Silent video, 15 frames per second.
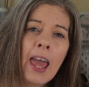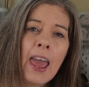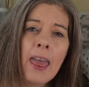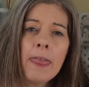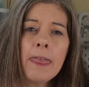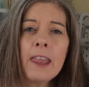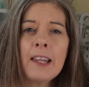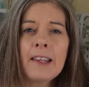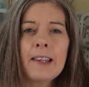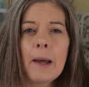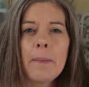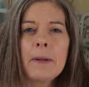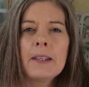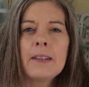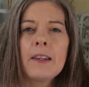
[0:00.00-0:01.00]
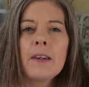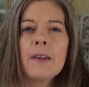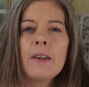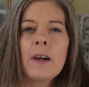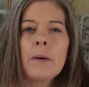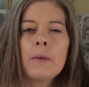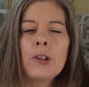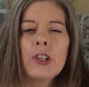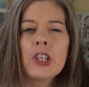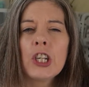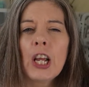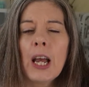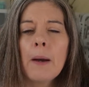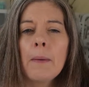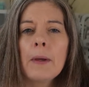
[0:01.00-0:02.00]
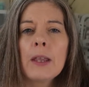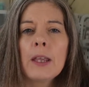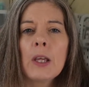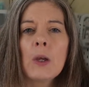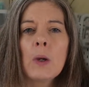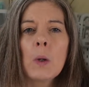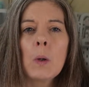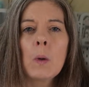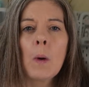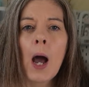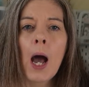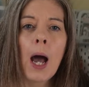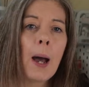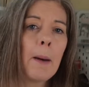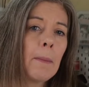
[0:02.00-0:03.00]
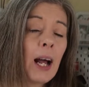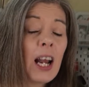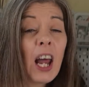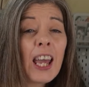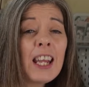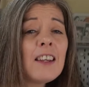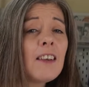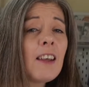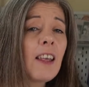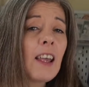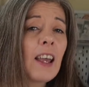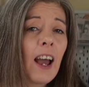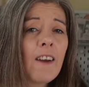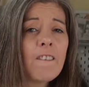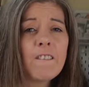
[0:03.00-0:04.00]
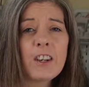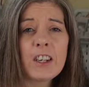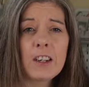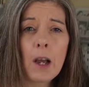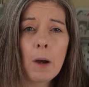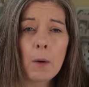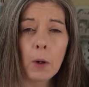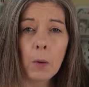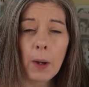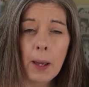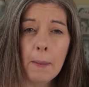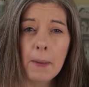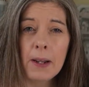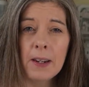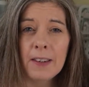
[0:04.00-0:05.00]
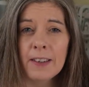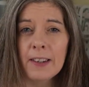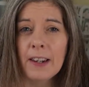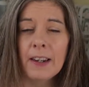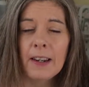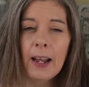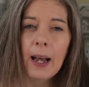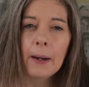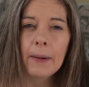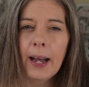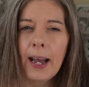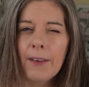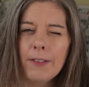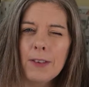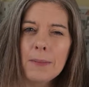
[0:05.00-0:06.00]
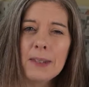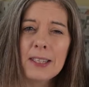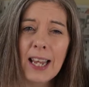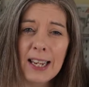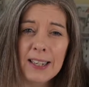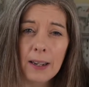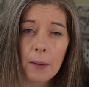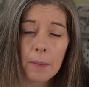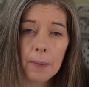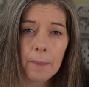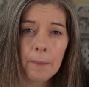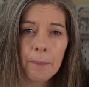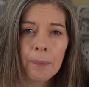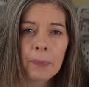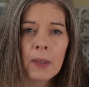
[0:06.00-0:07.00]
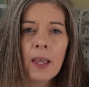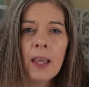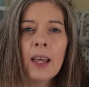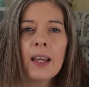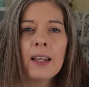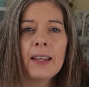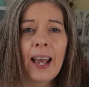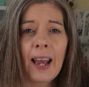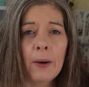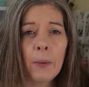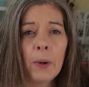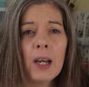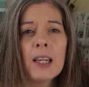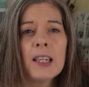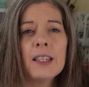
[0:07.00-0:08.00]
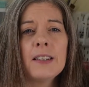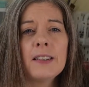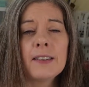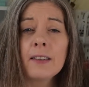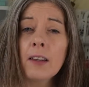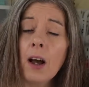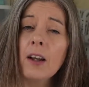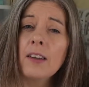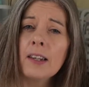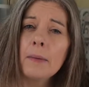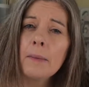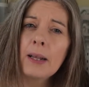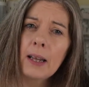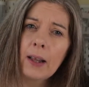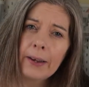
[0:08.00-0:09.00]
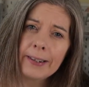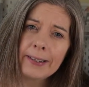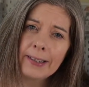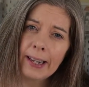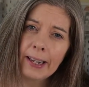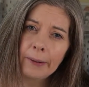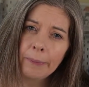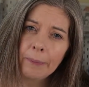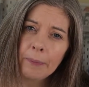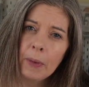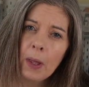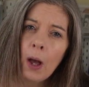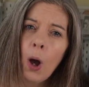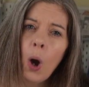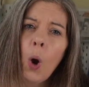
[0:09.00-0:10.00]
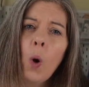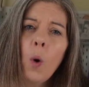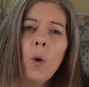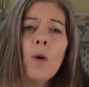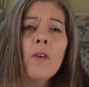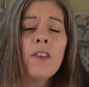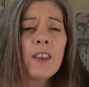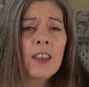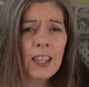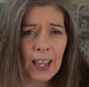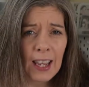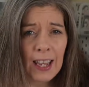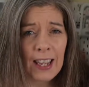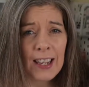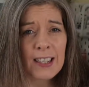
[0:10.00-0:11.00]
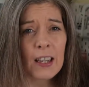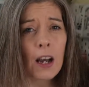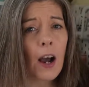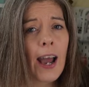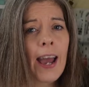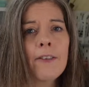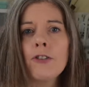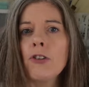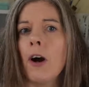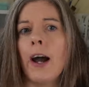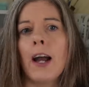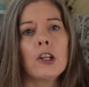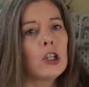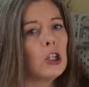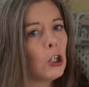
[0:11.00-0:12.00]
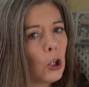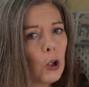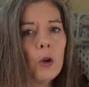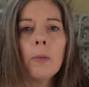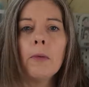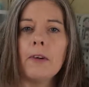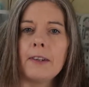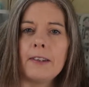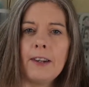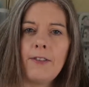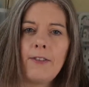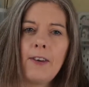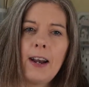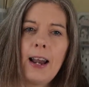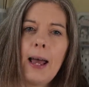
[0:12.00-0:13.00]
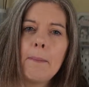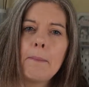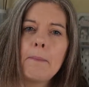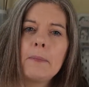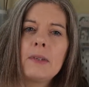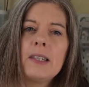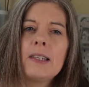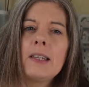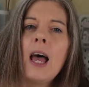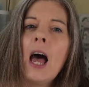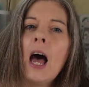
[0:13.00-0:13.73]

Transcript: In this episode I will share with you my lighting and video equipment and how I have them set up. Now, starting with lighting. Over the years I have tried numerous different lamps,